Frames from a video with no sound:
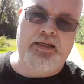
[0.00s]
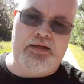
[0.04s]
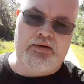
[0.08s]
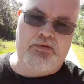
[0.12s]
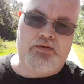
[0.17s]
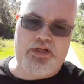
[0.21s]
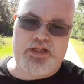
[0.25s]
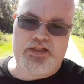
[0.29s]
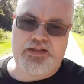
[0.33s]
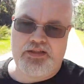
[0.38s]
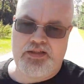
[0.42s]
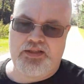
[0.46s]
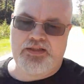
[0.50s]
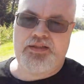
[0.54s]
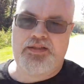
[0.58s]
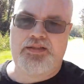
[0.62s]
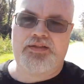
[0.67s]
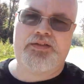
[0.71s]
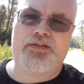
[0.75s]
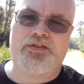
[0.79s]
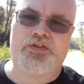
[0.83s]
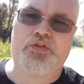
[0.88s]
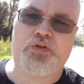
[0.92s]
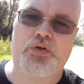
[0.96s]
Well,
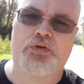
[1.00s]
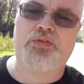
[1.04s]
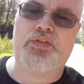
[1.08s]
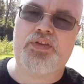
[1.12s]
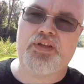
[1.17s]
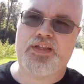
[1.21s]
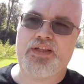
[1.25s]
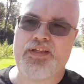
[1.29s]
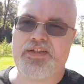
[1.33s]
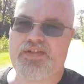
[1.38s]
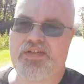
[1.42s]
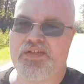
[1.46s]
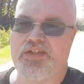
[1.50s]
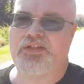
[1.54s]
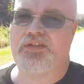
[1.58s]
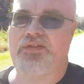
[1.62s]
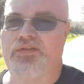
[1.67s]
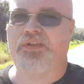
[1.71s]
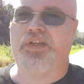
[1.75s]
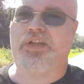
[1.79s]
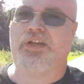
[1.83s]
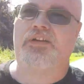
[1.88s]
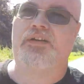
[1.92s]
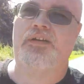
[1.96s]
the truth is, you know,
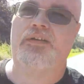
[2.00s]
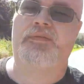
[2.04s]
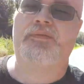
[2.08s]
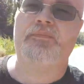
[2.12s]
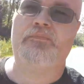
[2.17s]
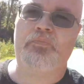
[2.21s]
they're